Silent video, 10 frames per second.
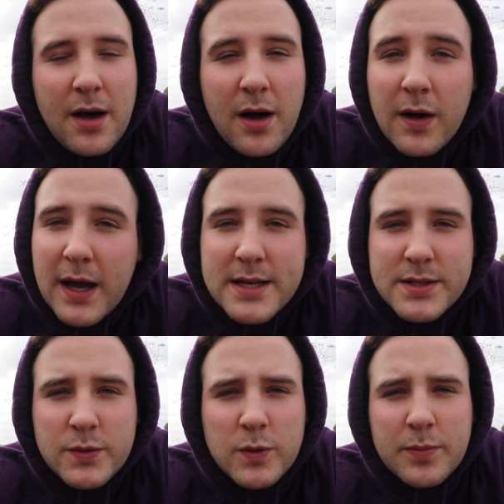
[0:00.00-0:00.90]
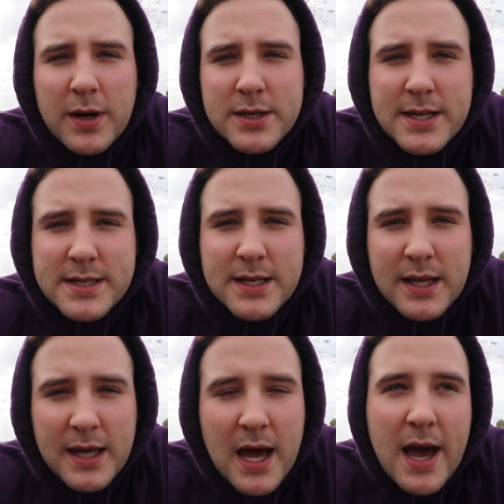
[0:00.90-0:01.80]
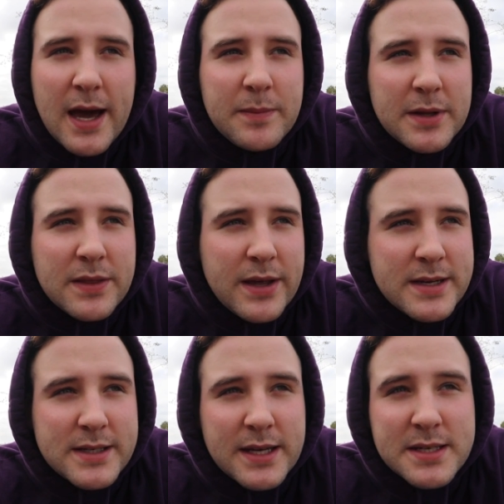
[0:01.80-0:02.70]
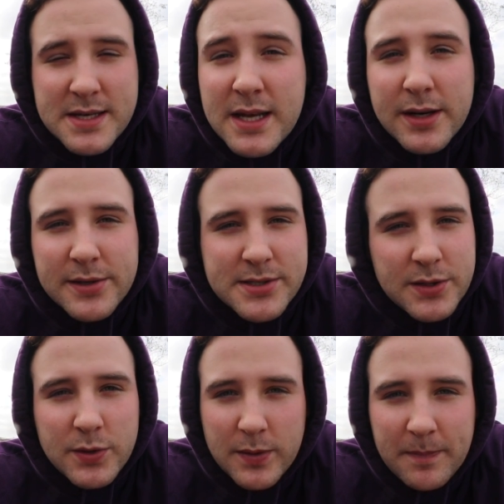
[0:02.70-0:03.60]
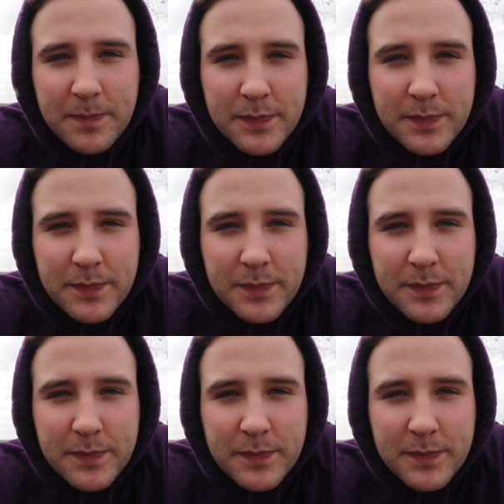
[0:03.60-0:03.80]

all kinds of cool projects that he had, but things like sneakers too. We